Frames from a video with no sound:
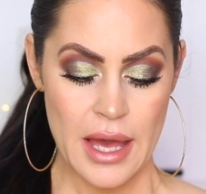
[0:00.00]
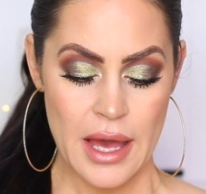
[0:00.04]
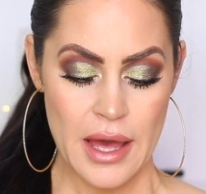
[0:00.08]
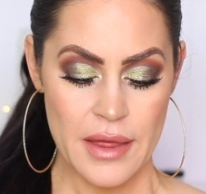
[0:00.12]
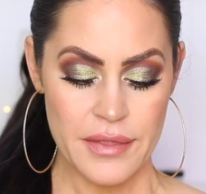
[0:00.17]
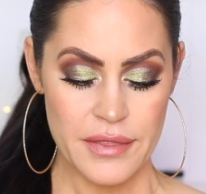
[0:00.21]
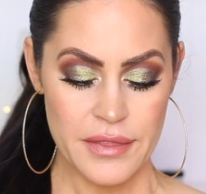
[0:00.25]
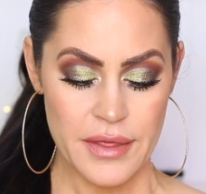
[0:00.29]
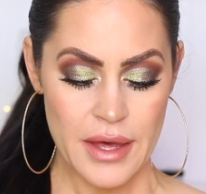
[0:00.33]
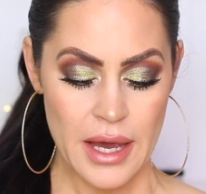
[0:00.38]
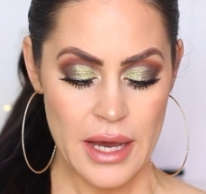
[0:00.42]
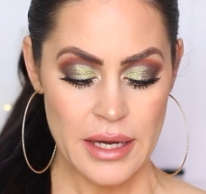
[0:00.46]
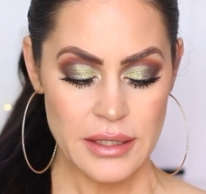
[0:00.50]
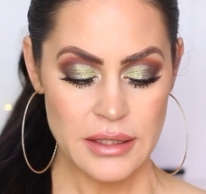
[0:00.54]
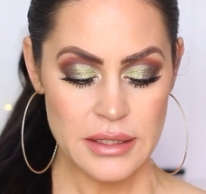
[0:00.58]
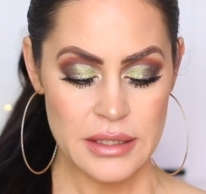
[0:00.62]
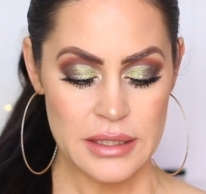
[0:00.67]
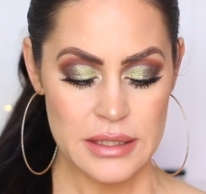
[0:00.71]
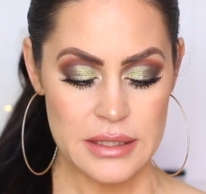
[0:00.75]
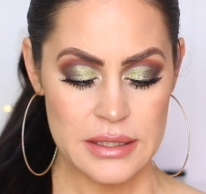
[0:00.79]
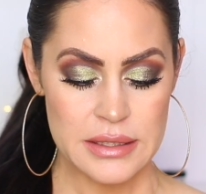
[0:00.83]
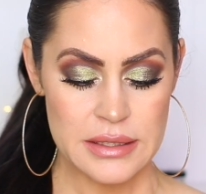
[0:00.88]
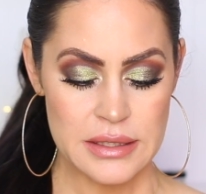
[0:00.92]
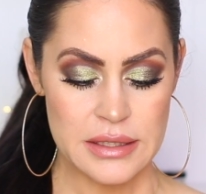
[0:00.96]
and that
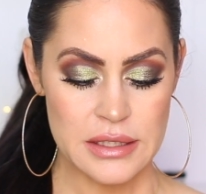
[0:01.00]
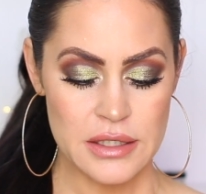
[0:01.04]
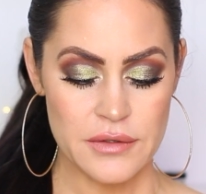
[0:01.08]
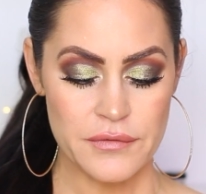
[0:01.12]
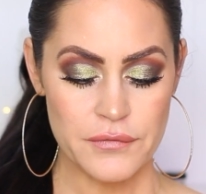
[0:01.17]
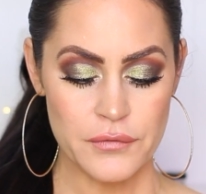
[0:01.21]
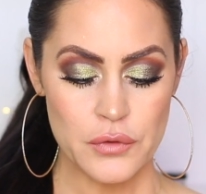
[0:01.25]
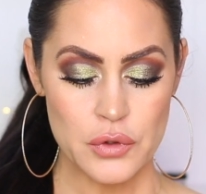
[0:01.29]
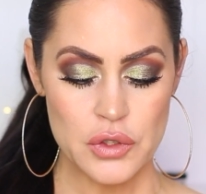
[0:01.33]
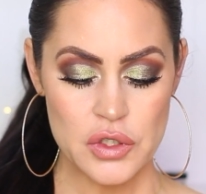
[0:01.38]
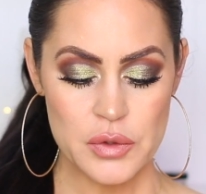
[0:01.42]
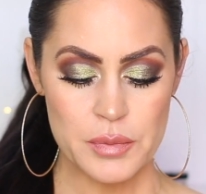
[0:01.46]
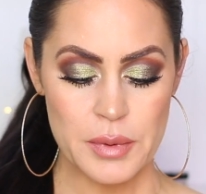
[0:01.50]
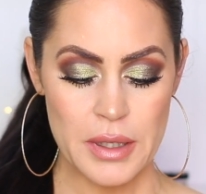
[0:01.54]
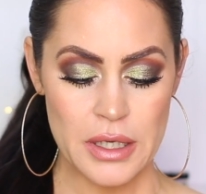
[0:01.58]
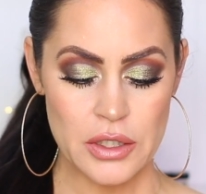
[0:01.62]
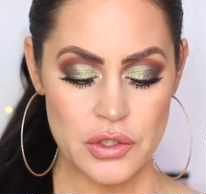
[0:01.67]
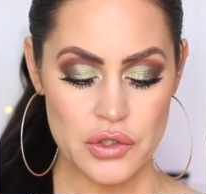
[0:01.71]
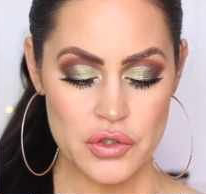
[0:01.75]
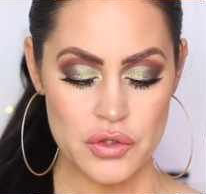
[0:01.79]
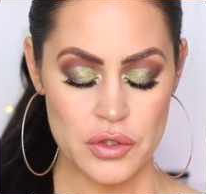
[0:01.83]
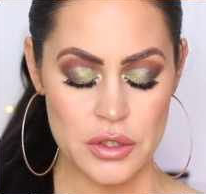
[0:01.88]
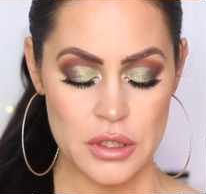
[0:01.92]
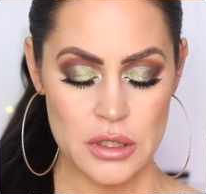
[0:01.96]
is the Full
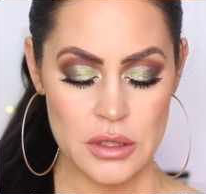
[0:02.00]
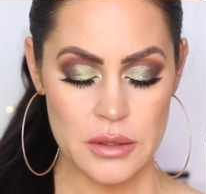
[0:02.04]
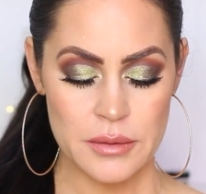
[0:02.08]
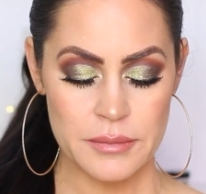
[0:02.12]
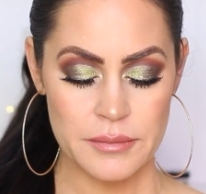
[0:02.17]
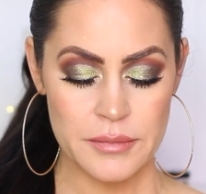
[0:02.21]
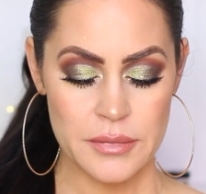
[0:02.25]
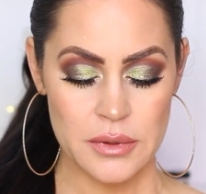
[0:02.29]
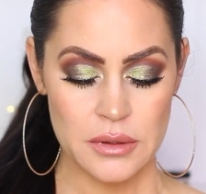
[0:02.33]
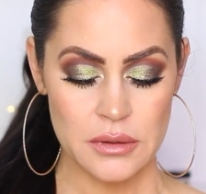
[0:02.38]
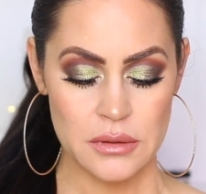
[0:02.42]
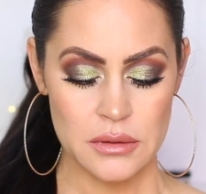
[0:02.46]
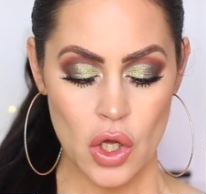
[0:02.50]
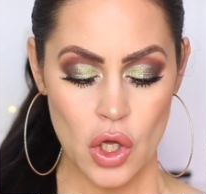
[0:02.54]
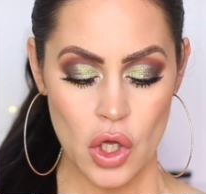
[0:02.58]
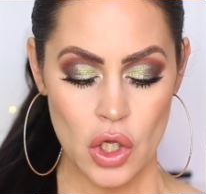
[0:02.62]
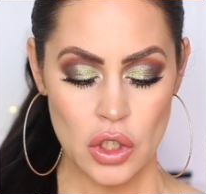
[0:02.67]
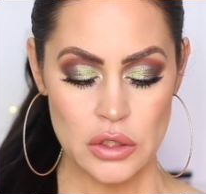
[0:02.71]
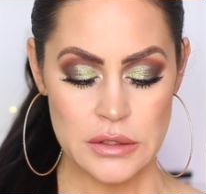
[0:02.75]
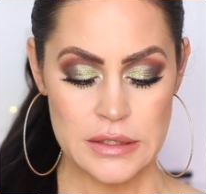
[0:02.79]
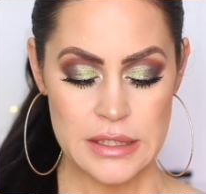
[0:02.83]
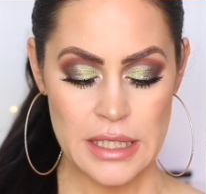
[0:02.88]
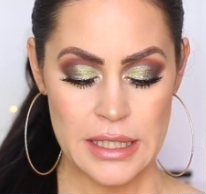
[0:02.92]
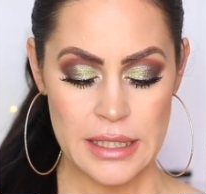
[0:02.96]
Spectrum
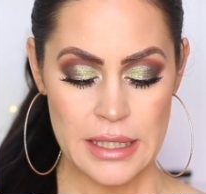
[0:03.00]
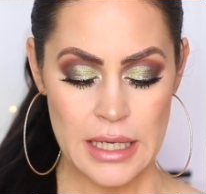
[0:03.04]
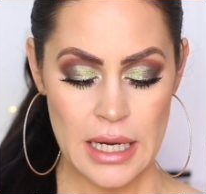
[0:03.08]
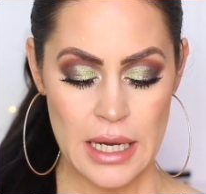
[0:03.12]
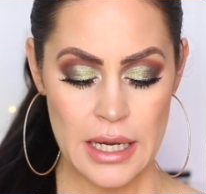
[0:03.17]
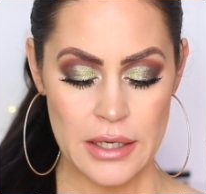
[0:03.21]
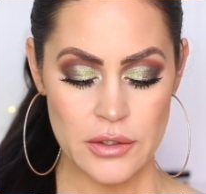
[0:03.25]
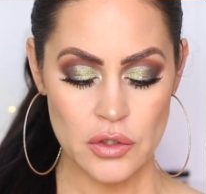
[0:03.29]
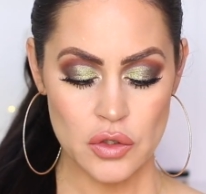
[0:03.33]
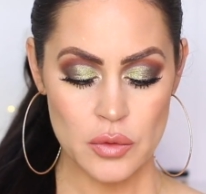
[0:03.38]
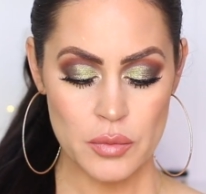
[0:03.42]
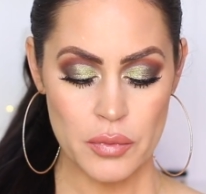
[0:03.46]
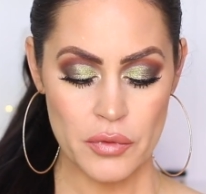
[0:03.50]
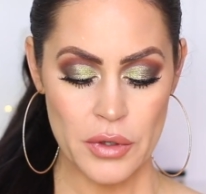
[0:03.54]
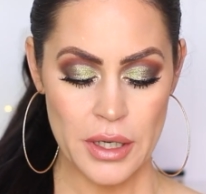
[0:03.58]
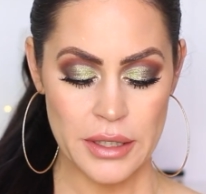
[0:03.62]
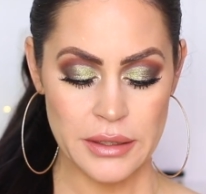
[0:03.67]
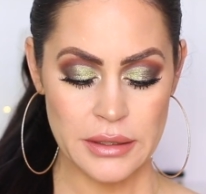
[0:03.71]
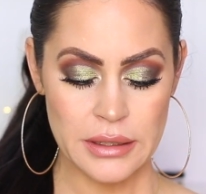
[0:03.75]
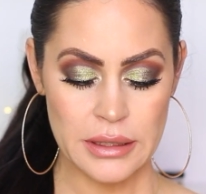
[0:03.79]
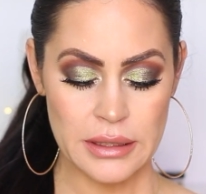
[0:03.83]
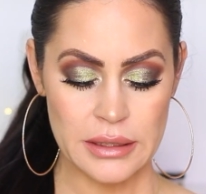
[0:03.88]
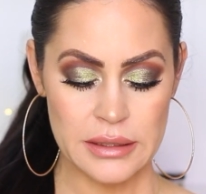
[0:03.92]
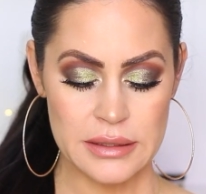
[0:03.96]
All Day Idle
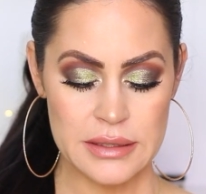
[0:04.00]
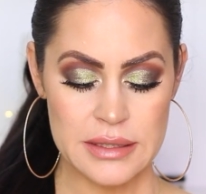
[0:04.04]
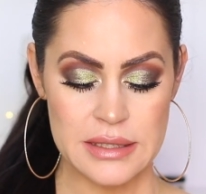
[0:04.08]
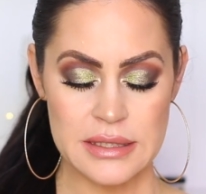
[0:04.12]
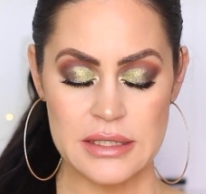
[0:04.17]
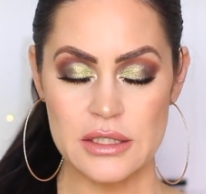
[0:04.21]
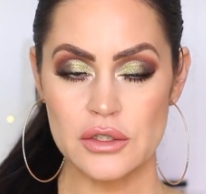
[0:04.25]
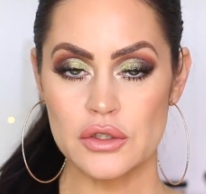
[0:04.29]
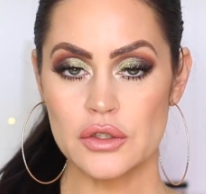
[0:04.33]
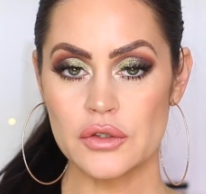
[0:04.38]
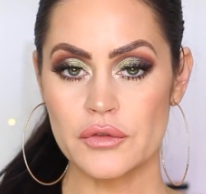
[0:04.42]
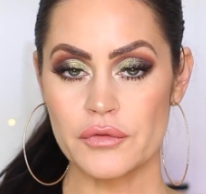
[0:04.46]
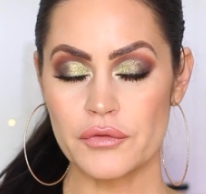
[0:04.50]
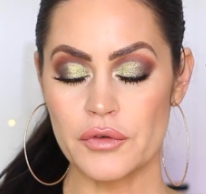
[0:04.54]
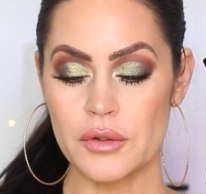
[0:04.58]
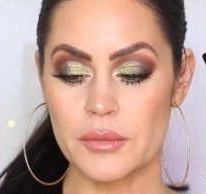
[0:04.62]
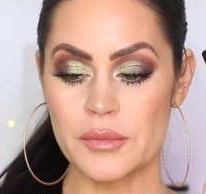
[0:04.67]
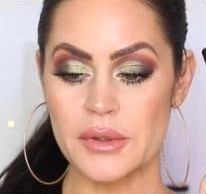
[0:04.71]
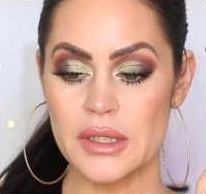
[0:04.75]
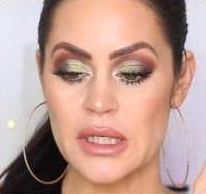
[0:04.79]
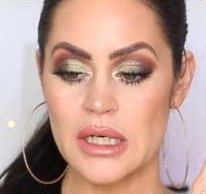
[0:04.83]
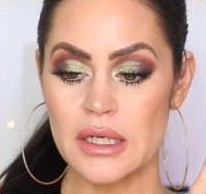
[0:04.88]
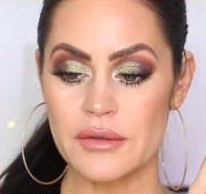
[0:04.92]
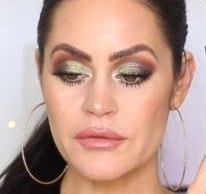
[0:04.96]
Brightening Concealer
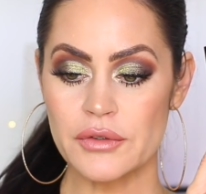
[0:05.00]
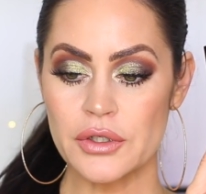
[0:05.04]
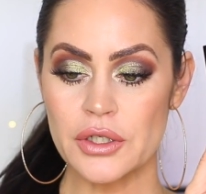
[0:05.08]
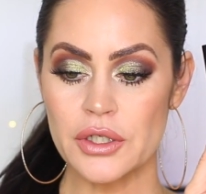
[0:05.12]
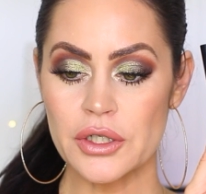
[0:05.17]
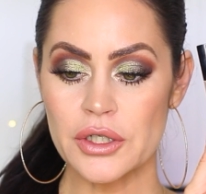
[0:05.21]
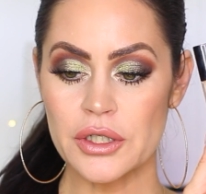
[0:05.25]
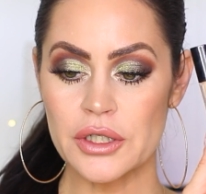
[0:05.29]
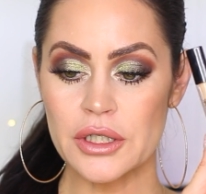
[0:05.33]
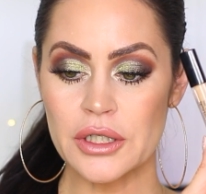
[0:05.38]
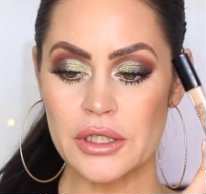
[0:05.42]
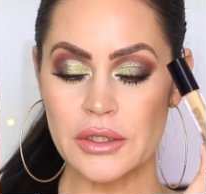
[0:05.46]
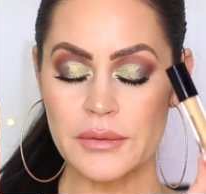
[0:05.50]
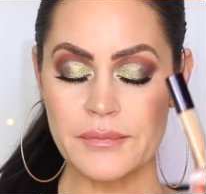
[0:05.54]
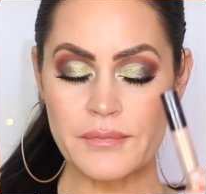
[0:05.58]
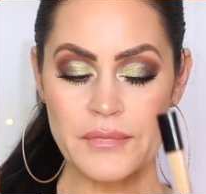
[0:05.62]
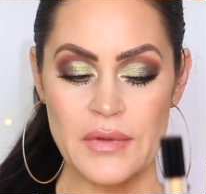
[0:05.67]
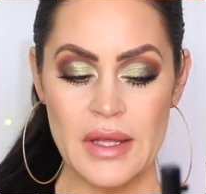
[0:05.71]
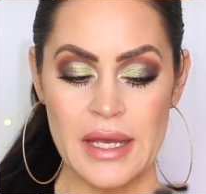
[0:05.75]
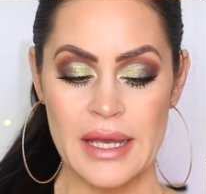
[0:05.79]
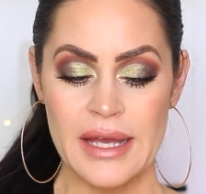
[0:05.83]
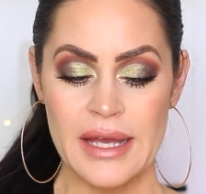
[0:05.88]
from CoverGirl.